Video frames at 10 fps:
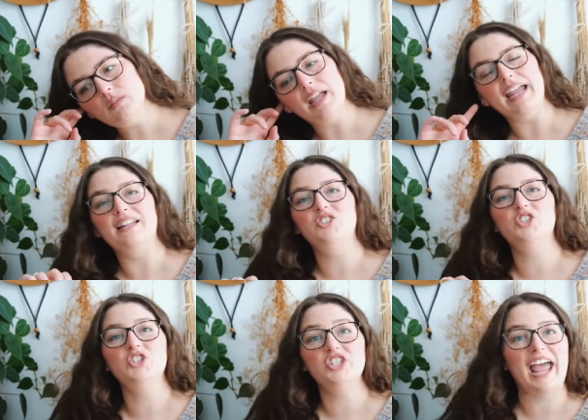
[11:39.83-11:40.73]
and
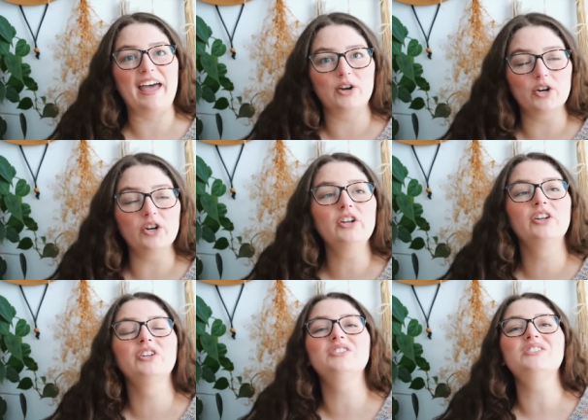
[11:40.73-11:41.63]
just shattered.
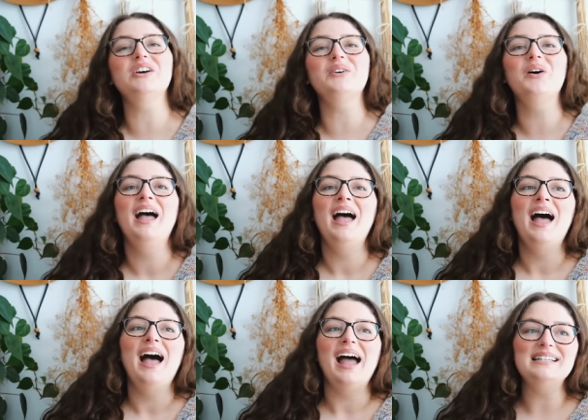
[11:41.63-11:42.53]
So
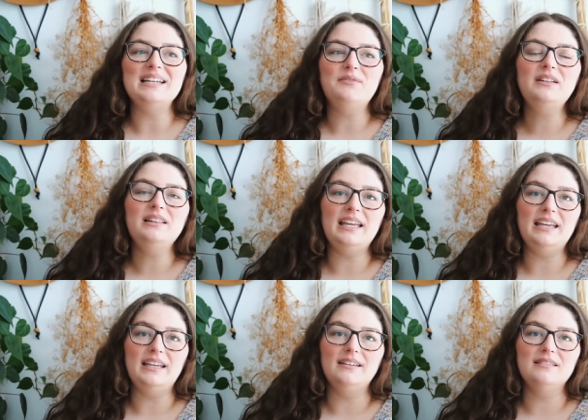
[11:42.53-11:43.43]
I
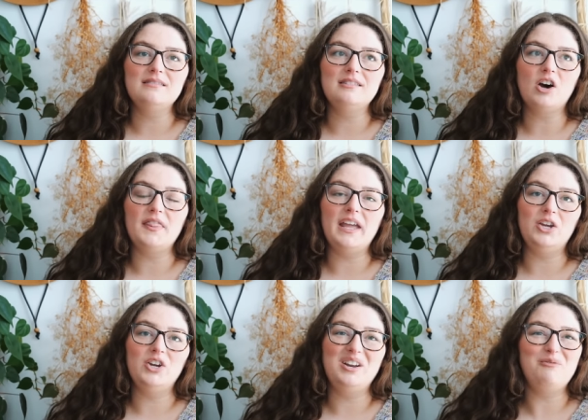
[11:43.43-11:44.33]
definitely thought they
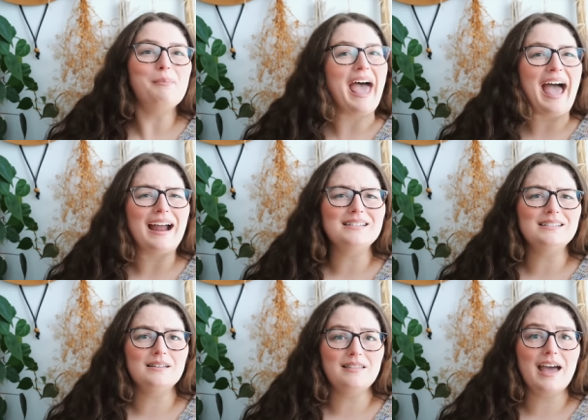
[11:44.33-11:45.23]
could have
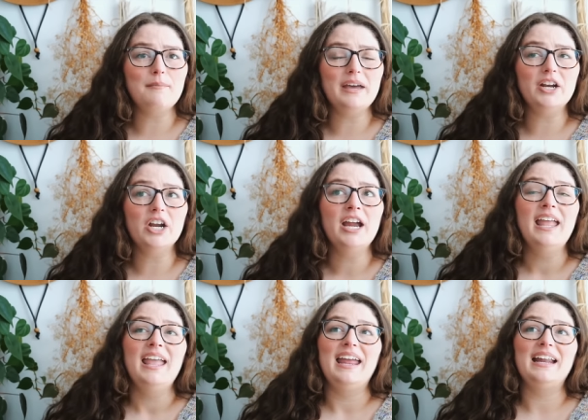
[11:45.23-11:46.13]
packed that better.
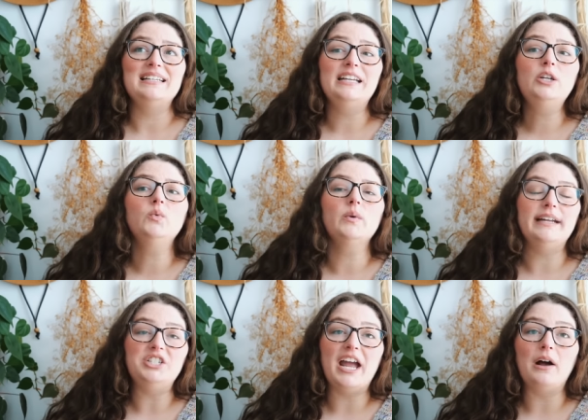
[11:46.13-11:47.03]
And I did
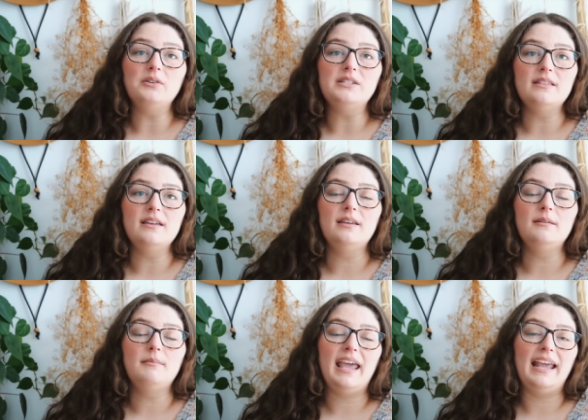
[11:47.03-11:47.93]
reach out to
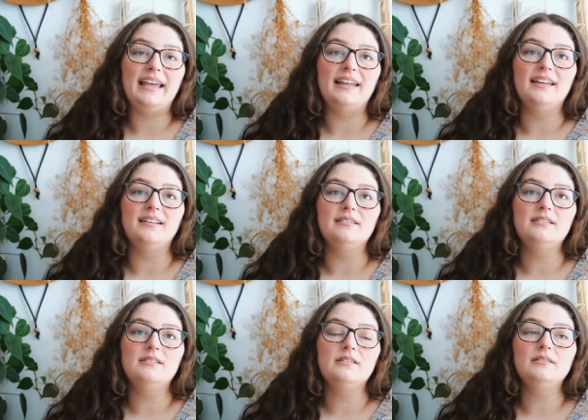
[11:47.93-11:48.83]
them
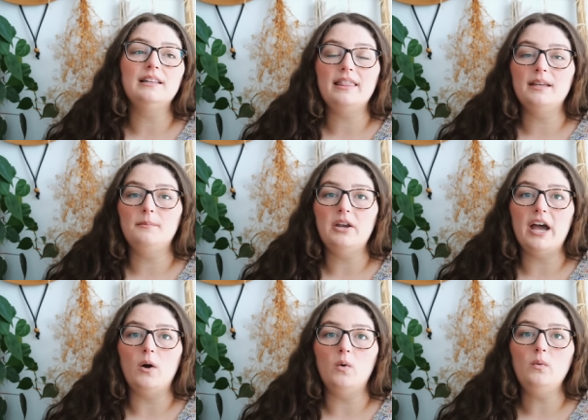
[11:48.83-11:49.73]
and let them
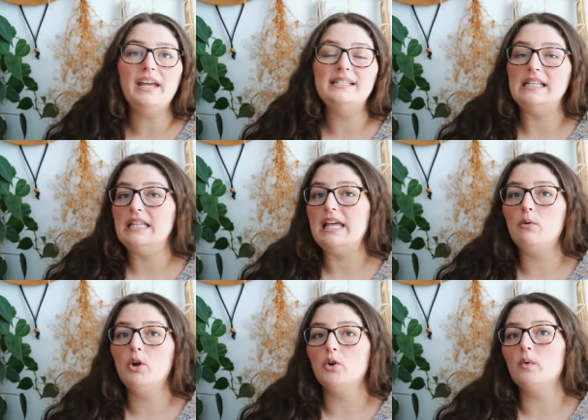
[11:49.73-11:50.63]
know. They said that they
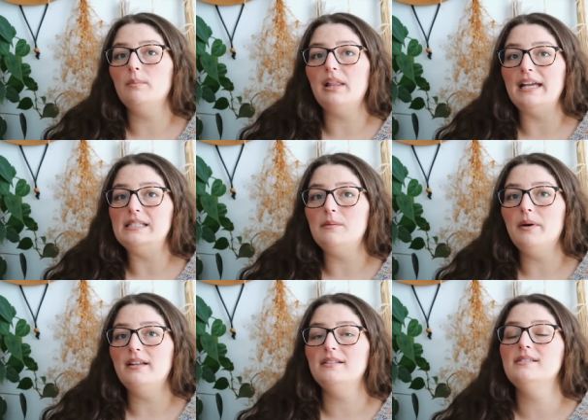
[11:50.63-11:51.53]
were going to replace the
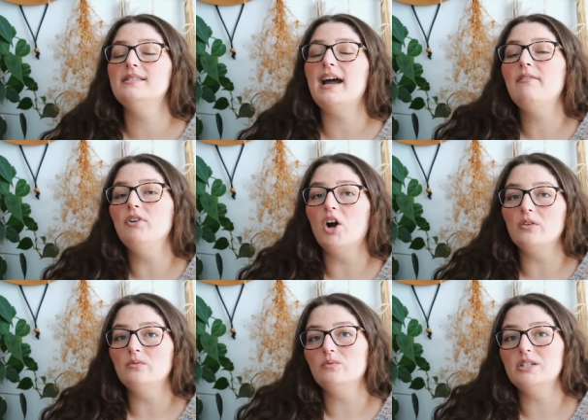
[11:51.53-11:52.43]
buttons. I have
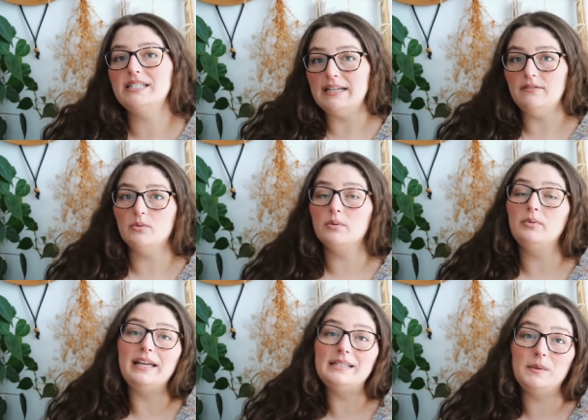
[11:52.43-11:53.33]
not received a
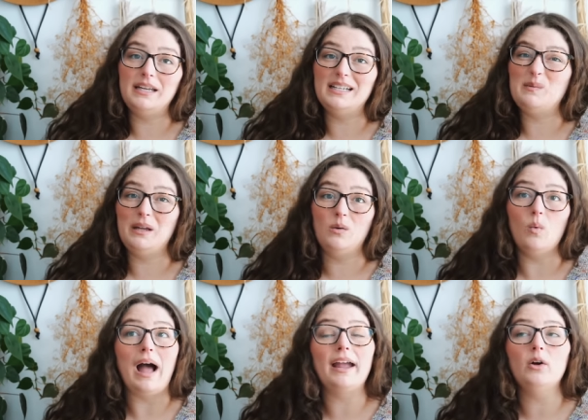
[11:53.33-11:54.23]
replacement, and it's been a
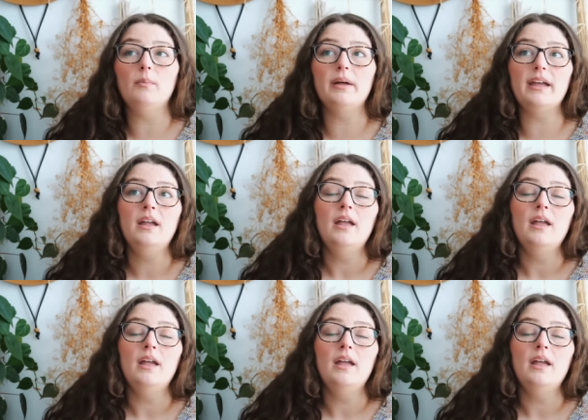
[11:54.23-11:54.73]
while, but